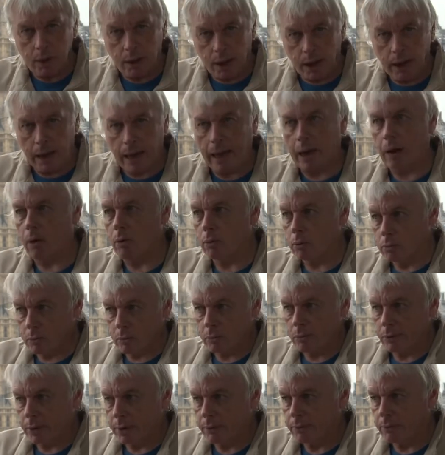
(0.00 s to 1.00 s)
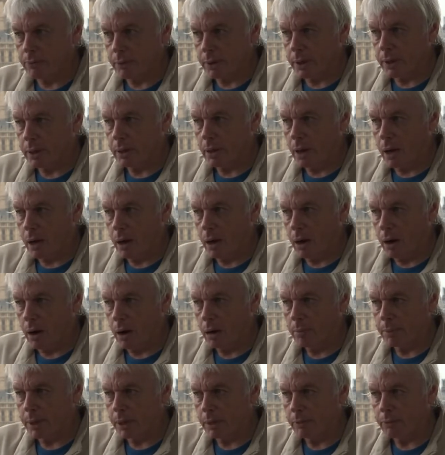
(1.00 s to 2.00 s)
allow the
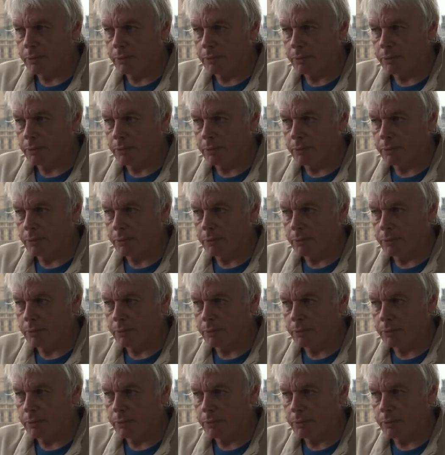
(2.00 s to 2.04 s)
arming